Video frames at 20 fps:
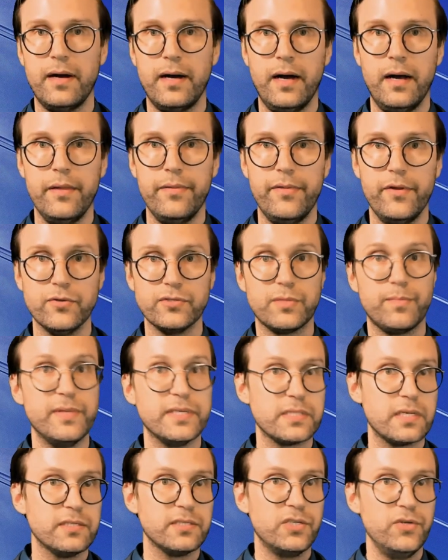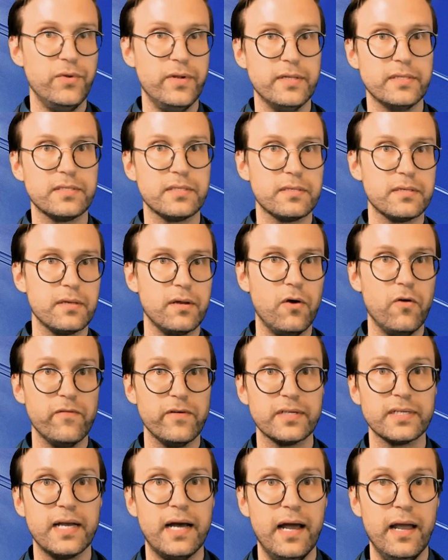those business units
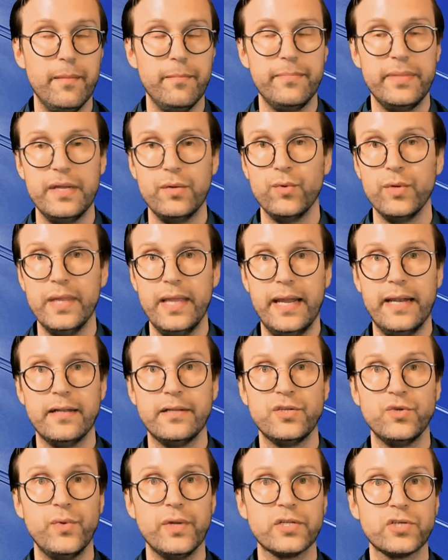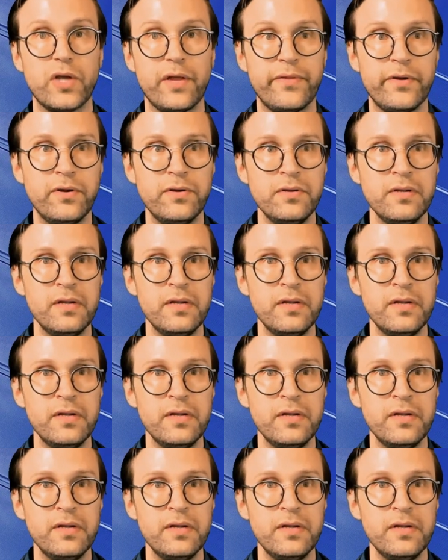over time be related to each other.